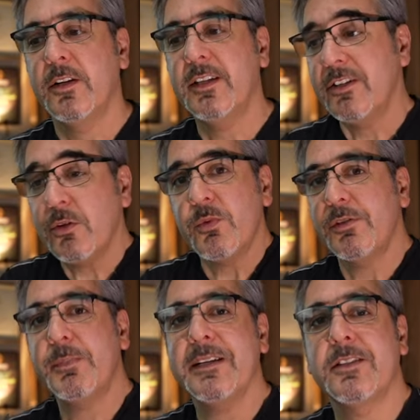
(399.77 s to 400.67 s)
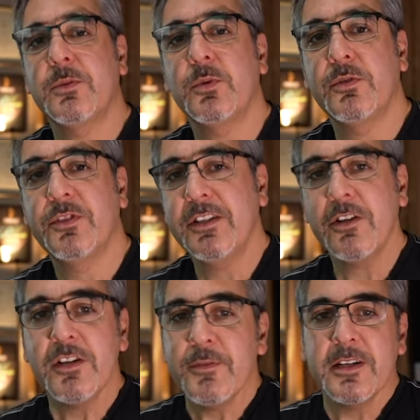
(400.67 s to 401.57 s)
They don't respect the rules. They
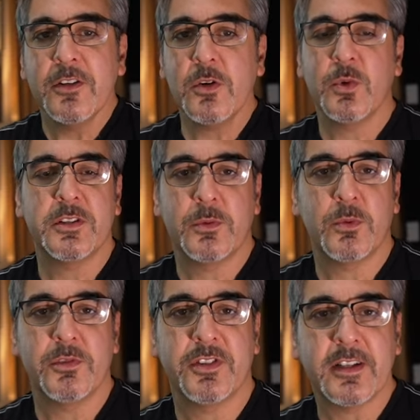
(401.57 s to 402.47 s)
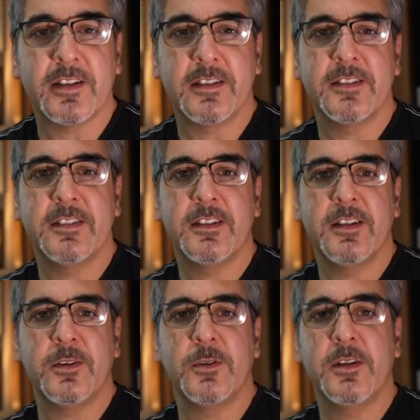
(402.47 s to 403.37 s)
don't even know what the rules are. You
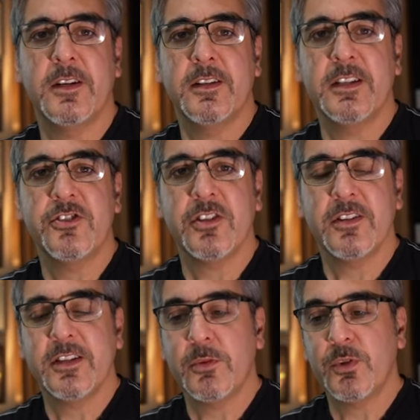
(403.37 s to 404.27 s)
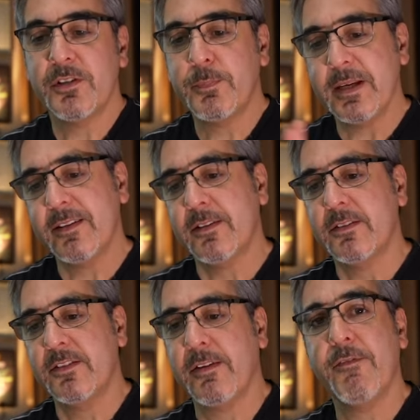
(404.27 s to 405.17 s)
know, they respect
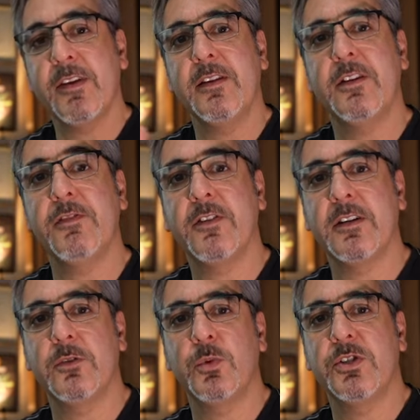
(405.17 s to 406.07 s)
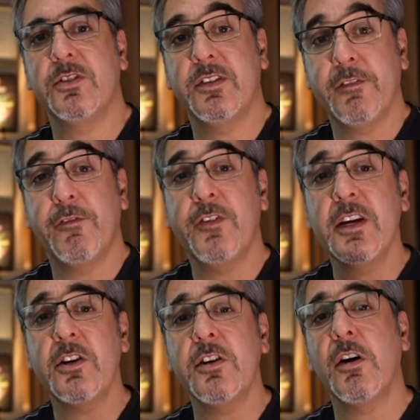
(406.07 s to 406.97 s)
something different, which is the
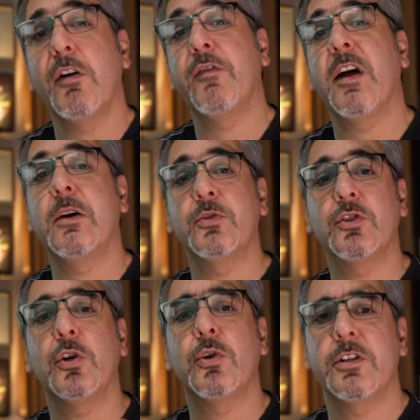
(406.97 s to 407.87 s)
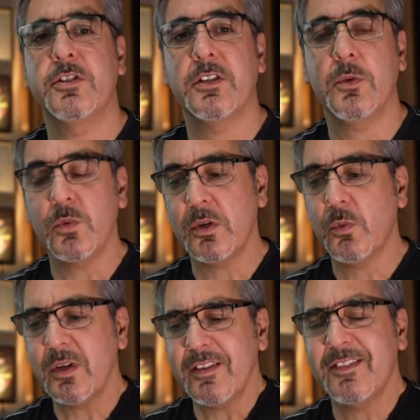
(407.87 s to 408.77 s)
figure of authority. And
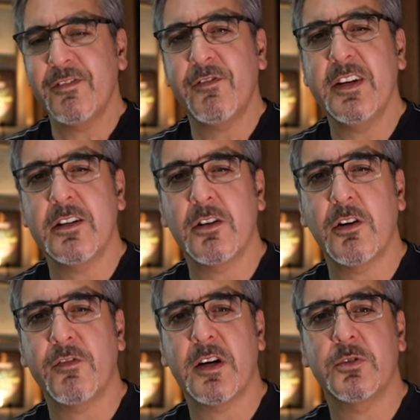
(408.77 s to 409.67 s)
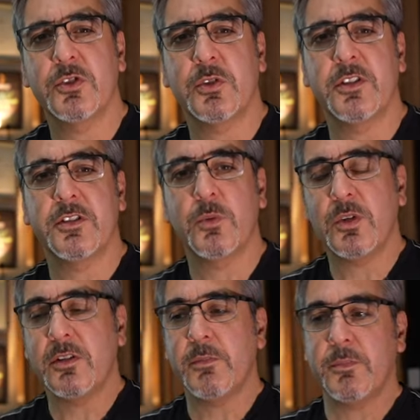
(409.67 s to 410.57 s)
what is the figure of authority?
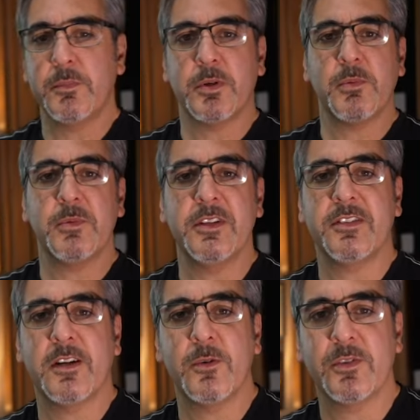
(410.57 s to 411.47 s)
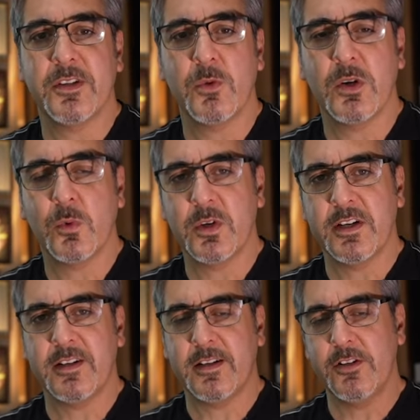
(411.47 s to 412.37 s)
Well, probably someone
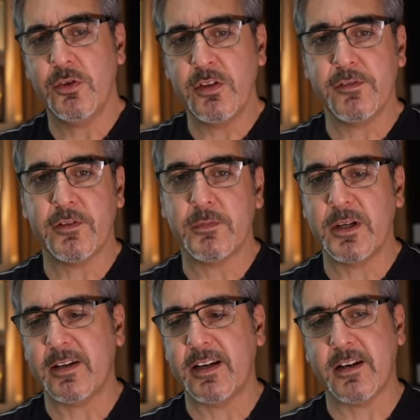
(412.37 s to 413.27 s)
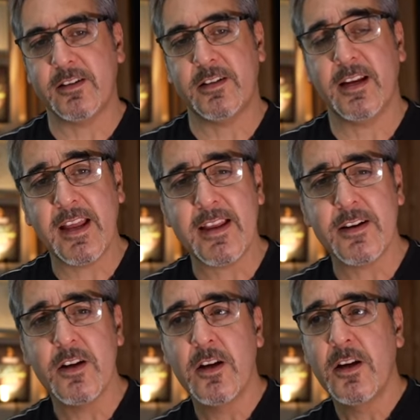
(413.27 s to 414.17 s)
wearing an uniform and carrying a
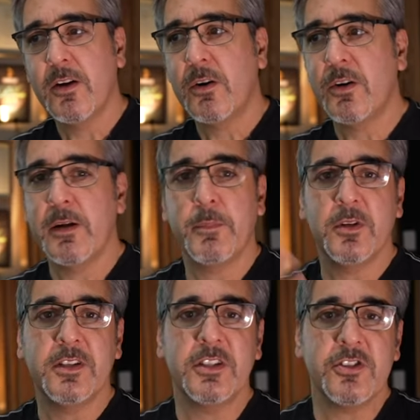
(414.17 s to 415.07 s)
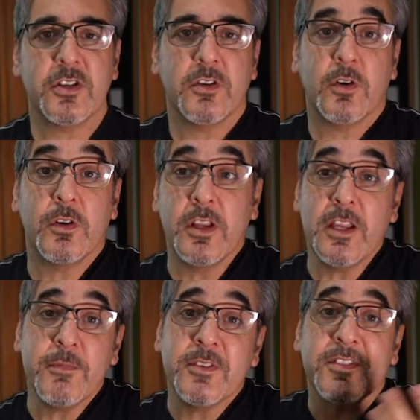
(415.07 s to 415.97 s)
gun, or a politician, or
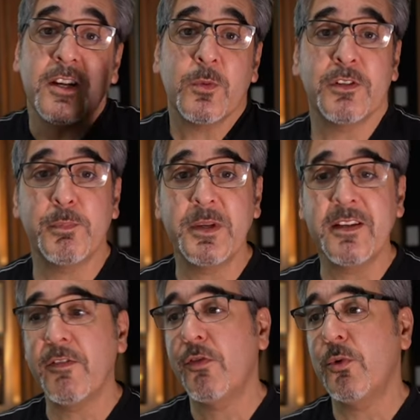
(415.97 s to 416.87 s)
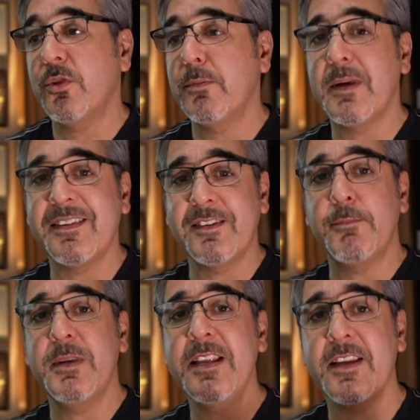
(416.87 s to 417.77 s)
even someone speaking through the
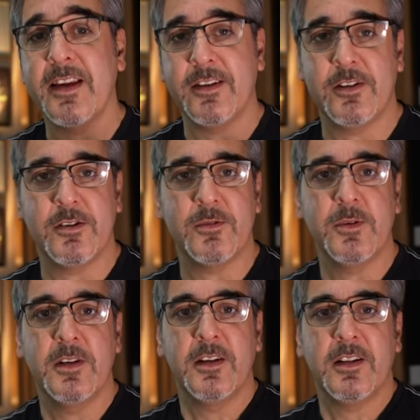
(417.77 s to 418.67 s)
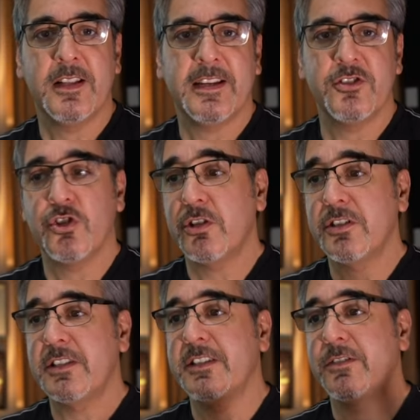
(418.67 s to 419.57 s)
massive media, you know, like a
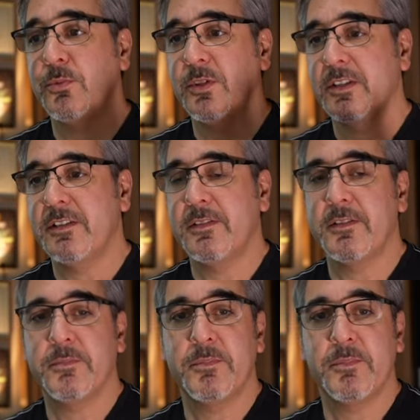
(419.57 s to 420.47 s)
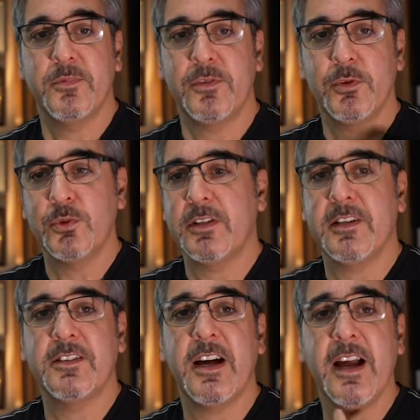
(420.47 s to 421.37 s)
journalist with a suit and
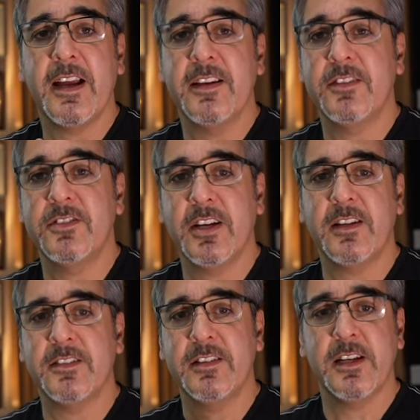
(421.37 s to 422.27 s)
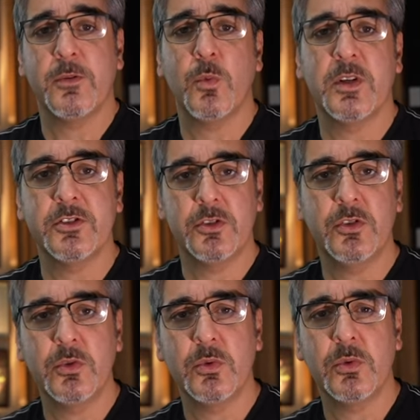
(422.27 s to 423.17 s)
a tie telling them what to
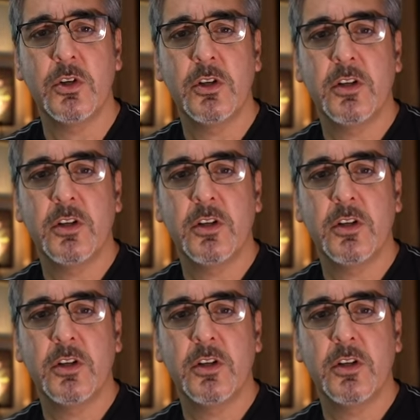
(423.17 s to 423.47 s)
do.